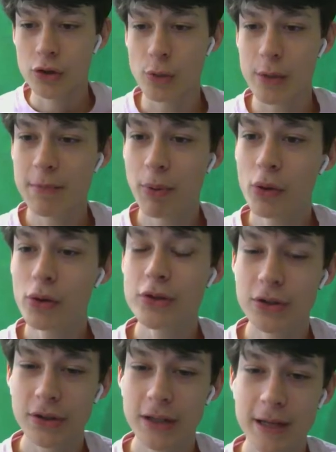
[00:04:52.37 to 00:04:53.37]
he
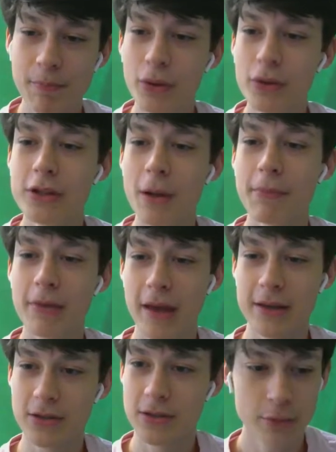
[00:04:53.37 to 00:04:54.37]
pulls up
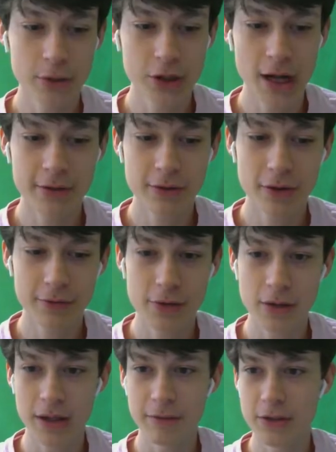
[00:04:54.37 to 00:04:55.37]
this, which I don't know if you
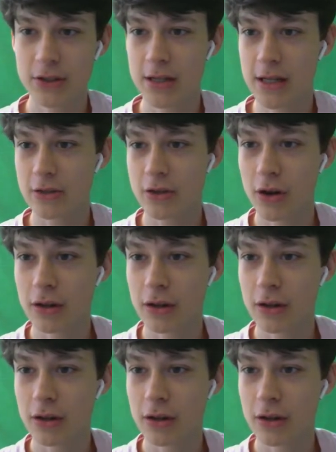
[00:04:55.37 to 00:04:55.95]
can even see. It's called